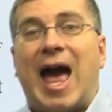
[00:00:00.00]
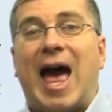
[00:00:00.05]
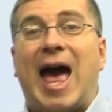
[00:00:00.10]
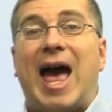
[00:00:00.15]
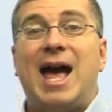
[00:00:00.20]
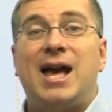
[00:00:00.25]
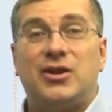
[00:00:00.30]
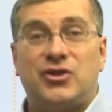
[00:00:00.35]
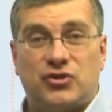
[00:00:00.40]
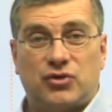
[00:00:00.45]

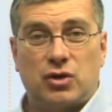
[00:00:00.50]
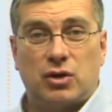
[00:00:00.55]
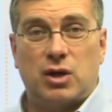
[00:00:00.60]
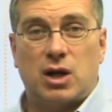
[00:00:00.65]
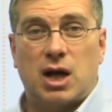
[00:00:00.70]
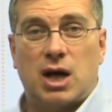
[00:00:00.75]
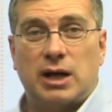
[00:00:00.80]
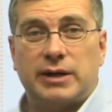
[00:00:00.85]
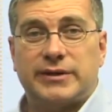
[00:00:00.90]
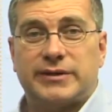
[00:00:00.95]

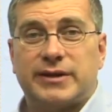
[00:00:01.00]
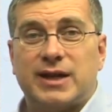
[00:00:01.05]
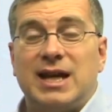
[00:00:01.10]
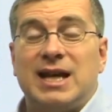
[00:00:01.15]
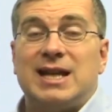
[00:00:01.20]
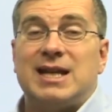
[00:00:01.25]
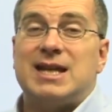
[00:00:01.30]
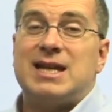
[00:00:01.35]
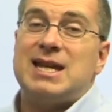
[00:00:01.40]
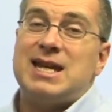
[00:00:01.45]
Astronauts
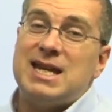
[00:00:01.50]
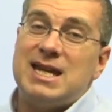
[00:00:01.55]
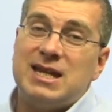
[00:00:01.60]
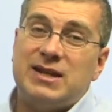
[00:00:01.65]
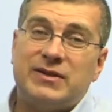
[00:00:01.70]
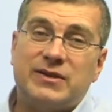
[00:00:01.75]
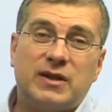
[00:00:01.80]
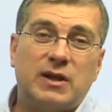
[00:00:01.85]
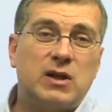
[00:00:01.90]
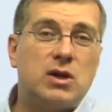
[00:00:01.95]

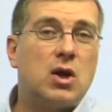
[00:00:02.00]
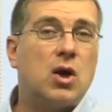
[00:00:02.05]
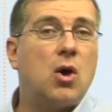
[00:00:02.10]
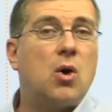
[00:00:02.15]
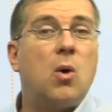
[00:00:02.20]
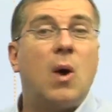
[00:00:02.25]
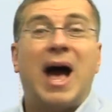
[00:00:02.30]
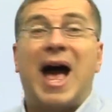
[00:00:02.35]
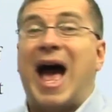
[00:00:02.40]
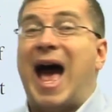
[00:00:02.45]
need to
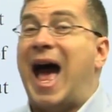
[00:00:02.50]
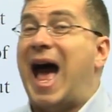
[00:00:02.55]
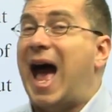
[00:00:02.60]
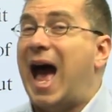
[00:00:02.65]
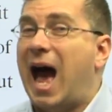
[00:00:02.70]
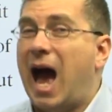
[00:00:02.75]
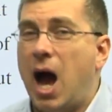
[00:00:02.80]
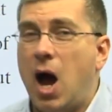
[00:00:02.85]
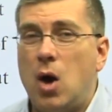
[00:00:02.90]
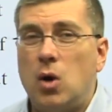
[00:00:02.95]
know
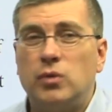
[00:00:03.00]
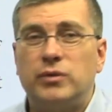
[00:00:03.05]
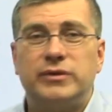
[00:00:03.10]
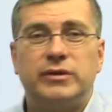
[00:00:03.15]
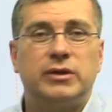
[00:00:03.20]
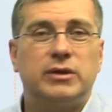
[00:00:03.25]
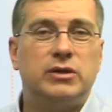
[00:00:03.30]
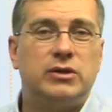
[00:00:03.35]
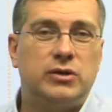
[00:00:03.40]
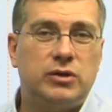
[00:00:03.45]
how
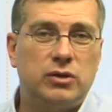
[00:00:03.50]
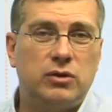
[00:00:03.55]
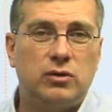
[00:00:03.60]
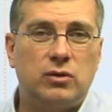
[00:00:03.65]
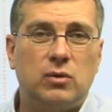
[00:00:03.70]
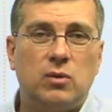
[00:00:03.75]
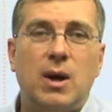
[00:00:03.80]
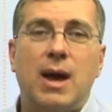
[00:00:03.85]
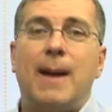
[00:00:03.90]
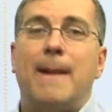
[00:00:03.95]
to
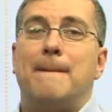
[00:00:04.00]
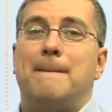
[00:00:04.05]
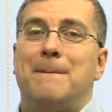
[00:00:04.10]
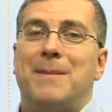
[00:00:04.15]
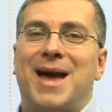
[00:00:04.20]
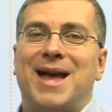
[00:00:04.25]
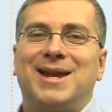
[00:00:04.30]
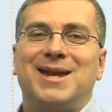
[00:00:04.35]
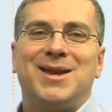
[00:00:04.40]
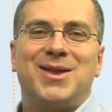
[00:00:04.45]
do
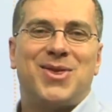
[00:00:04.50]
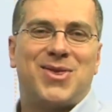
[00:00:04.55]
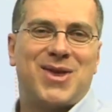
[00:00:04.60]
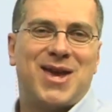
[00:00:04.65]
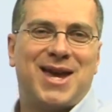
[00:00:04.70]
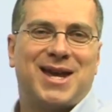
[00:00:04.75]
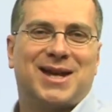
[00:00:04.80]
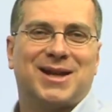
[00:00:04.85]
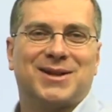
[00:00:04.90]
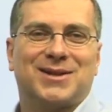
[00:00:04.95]
many
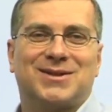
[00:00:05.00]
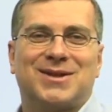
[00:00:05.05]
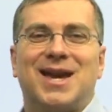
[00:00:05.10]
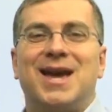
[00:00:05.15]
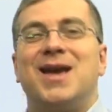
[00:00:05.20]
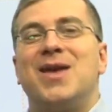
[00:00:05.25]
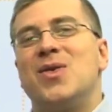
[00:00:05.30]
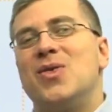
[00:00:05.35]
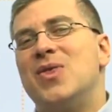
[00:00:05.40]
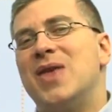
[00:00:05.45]
things.
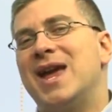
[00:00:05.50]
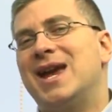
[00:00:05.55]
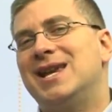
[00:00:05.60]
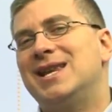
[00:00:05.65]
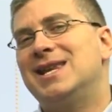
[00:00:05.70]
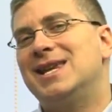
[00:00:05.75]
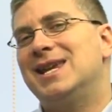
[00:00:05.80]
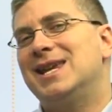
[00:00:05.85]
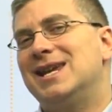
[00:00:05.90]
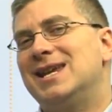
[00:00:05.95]
They
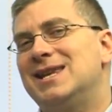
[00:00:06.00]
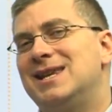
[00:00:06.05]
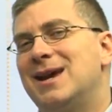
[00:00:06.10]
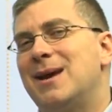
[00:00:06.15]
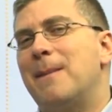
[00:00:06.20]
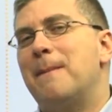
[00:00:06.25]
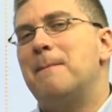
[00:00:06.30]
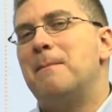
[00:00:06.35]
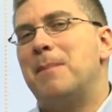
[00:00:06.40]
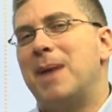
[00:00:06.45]
need
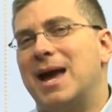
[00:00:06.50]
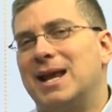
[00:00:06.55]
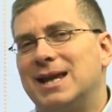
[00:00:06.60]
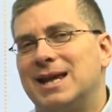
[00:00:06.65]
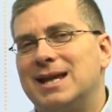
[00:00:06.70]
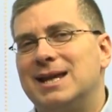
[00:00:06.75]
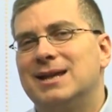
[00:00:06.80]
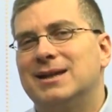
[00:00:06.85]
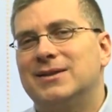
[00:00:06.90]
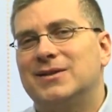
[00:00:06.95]

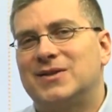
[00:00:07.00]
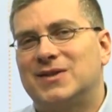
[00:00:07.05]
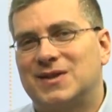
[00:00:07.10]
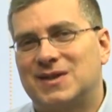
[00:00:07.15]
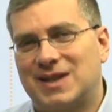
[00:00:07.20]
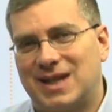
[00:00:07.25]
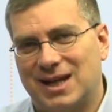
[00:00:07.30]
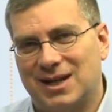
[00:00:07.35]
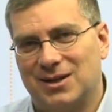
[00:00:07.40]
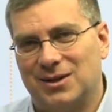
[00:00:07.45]
many
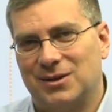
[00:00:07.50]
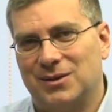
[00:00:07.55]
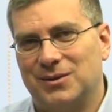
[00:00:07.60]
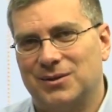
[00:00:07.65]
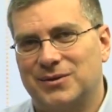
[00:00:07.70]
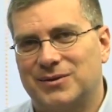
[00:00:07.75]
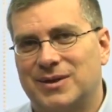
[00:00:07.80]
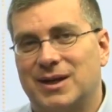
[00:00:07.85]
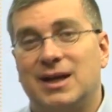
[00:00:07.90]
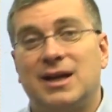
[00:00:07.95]

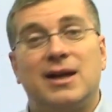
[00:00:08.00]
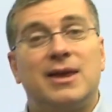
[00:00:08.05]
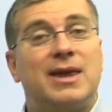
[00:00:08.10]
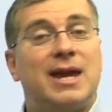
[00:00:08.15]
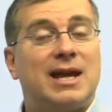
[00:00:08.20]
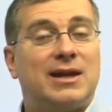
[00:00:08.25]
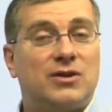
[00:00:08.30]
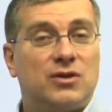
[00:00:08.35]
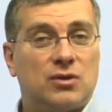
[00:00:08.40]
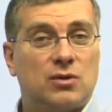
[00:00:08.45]
skills.
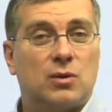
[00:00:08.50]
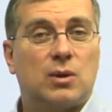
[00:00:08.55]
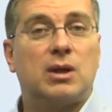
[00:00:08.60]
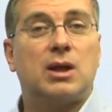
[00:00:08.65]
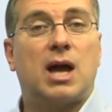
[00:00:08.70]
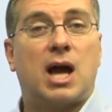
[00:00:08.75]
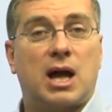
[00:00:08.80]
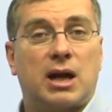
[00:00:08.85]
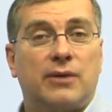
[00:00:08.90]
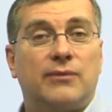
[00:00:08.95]
They do a
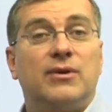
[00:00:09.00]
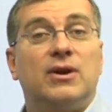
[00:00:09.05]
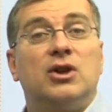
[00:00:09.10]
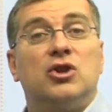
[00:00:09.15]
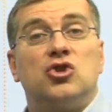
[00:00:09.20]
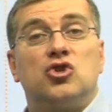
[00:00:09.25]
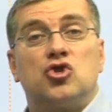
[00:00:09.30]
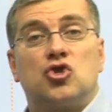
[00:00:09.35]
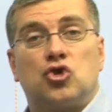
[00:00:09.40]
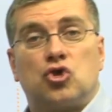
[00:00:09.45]
lot of
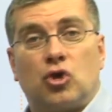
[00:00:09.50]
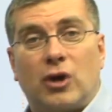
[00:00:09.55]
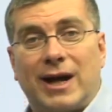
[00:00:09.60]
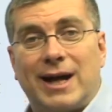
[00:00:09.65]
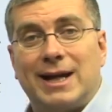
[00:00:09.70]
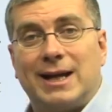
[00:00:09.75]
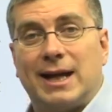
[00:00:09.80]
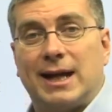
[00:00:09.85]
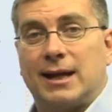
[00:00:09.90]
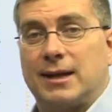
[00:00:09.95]

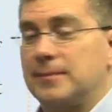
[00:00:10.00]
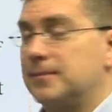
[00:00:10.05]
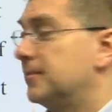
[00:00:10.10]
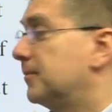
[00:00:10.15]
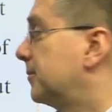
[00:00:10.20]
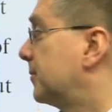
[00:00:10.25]
training.